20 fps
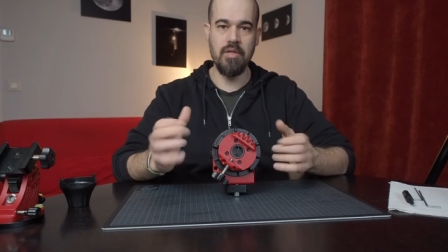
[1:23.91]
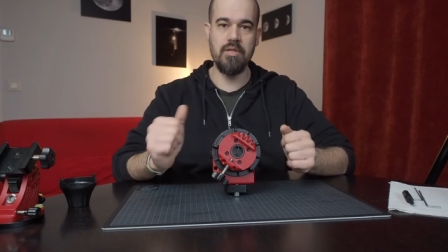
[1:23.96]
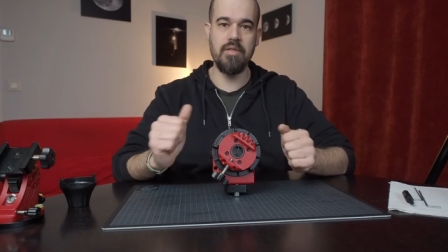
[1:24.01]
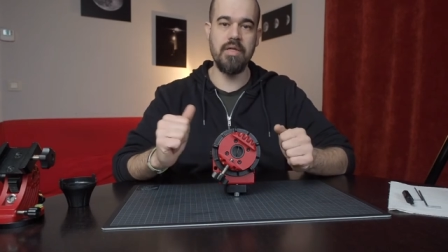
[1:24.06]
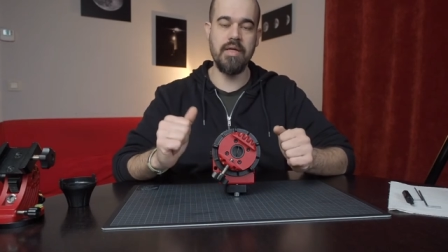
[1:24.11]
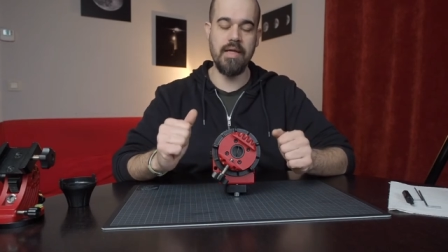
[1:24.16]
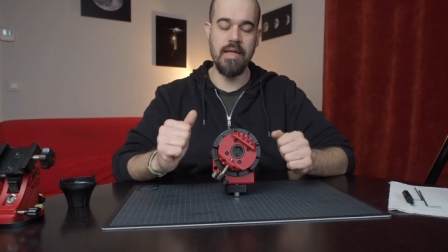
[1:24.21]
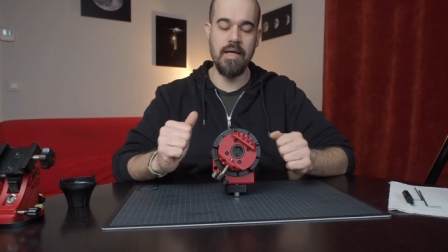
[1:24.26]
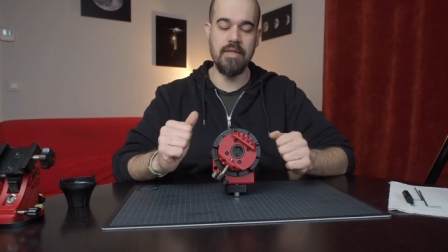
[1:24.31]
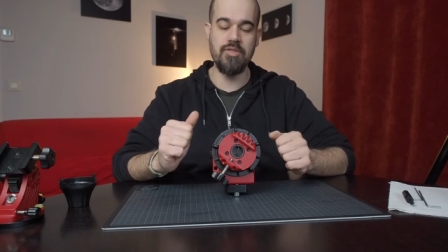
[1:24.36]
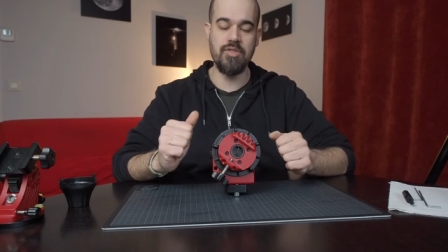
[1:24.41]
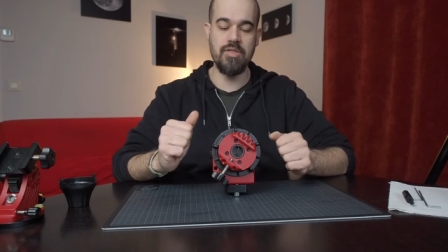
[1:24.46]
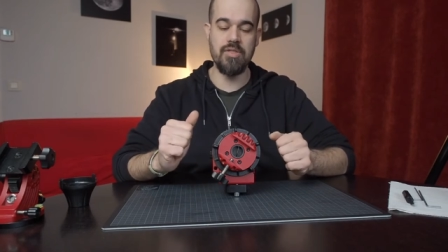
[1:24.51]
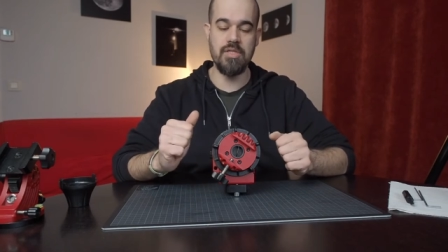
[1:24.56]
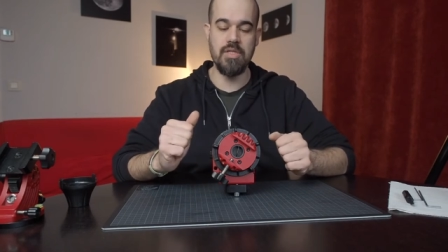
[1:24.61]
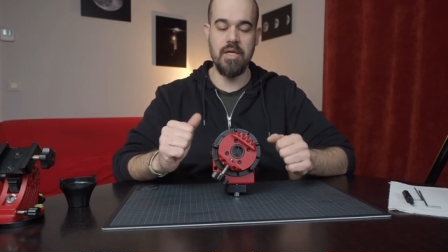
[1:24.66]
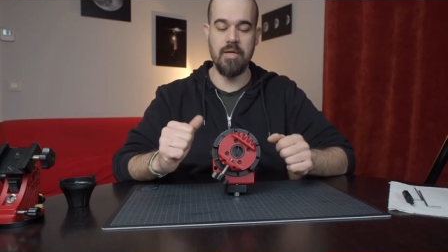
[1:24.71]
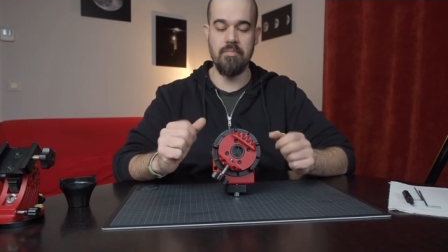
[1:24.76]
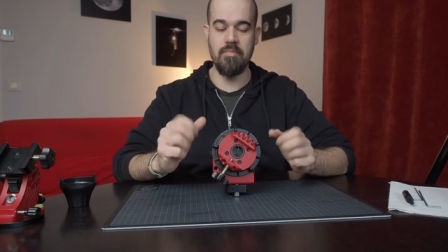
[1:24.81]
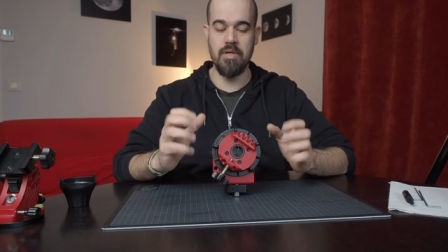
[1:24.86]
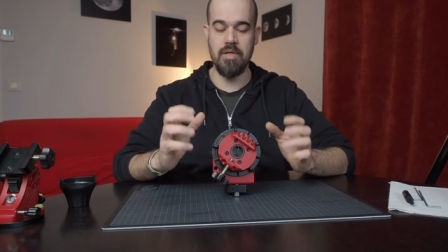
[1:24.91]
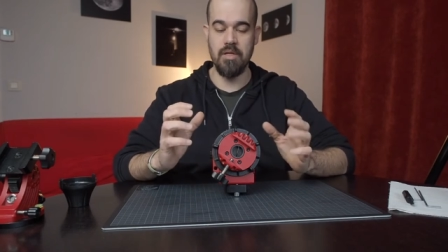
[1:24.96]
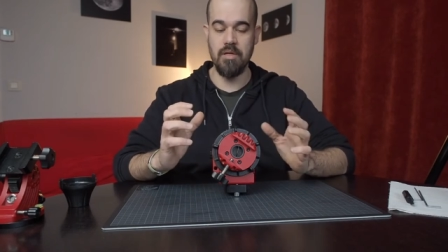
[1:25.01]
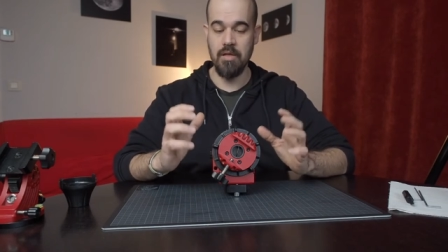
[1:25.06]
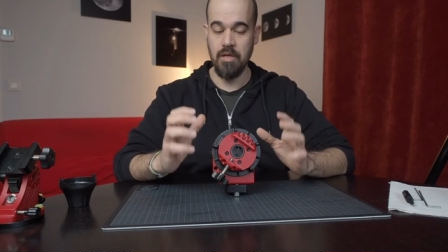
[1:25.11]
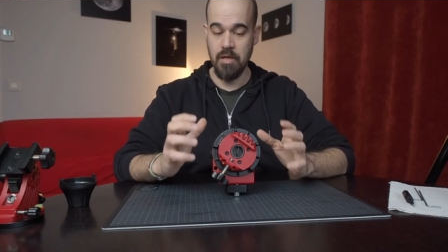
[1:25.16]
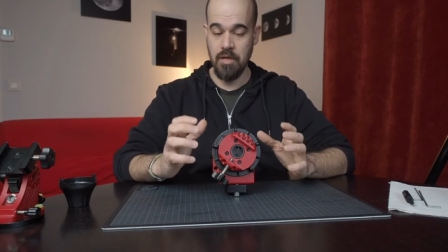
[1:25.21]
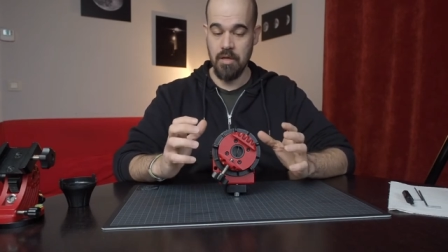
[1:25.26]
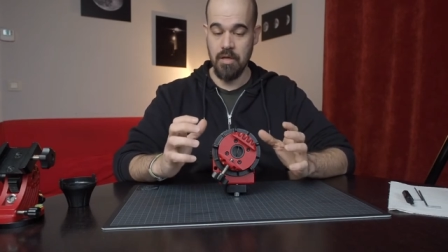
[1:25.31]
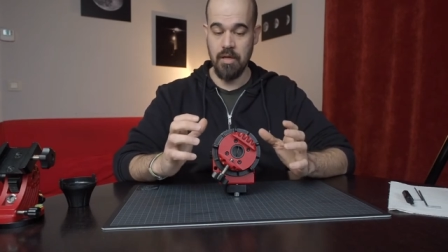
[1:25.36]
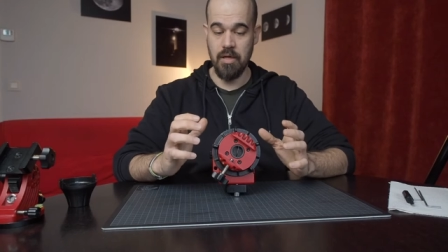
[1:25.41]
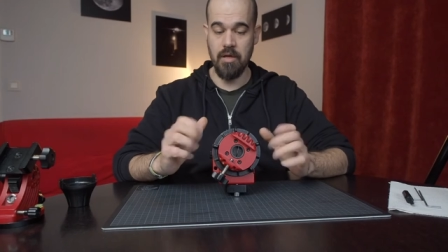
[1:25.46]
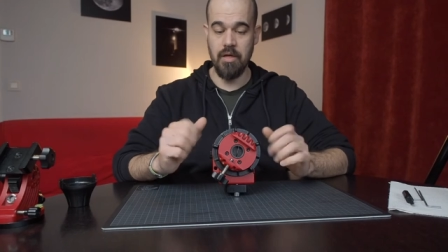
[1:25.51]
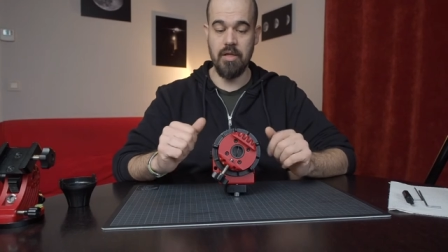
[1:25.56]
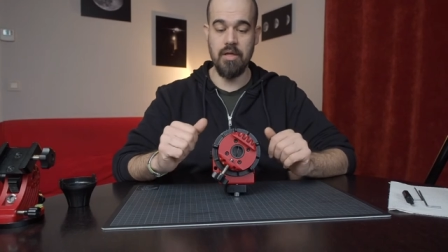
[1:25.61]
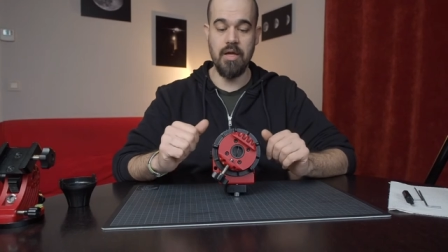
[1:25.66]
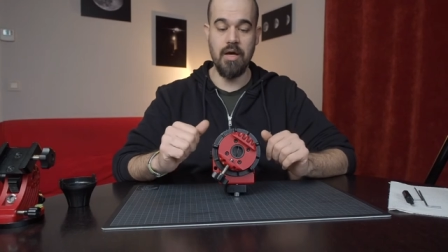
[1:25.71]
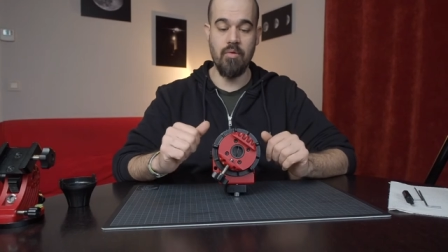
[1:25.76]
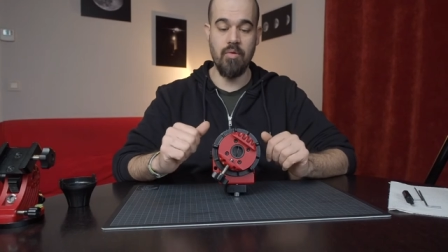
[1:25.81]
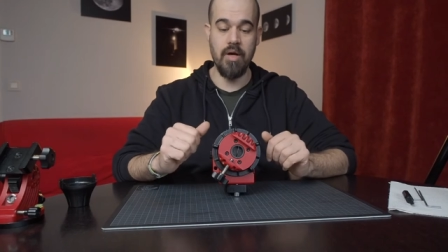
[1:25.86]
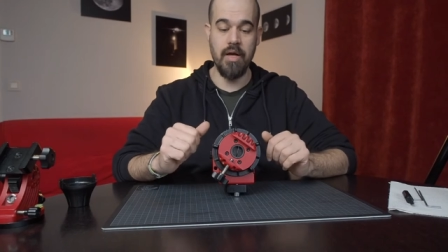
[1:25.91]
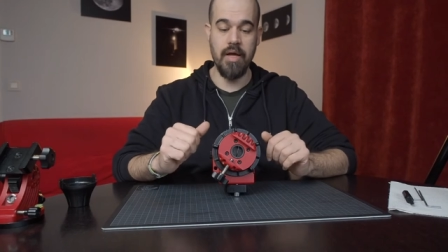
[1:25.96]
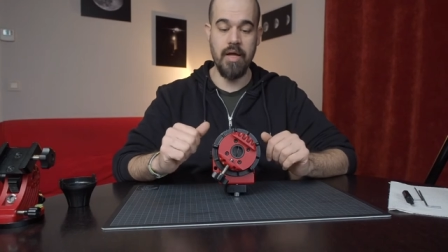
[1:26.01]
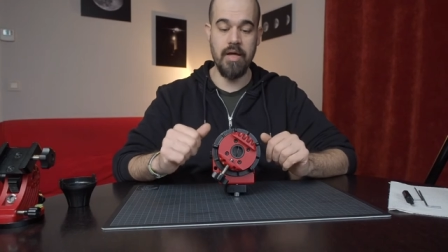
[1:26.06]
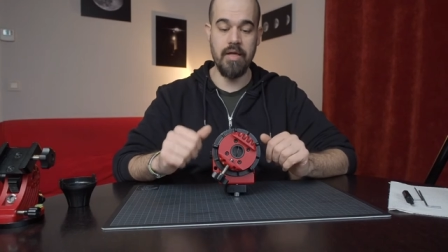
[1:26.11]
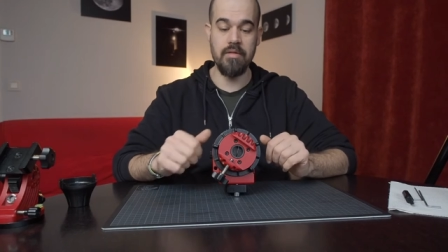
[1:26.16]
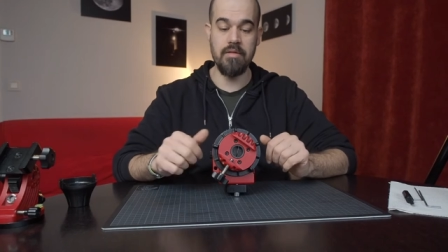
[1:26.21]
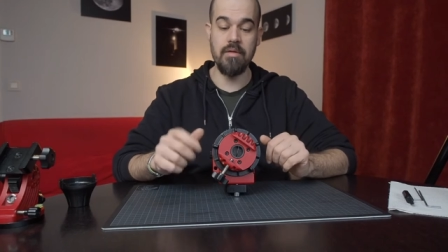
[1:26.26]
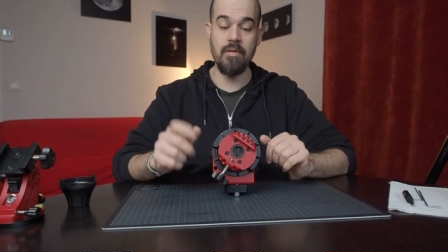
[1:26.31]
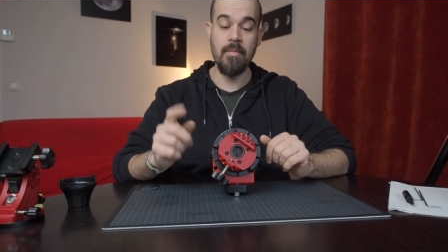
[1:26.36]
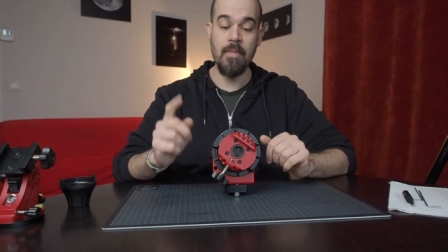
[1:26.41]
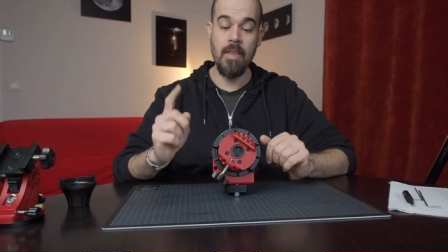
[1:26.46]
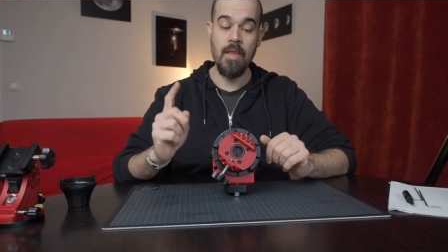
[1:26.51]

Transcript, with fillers: the clutch assembly in our hand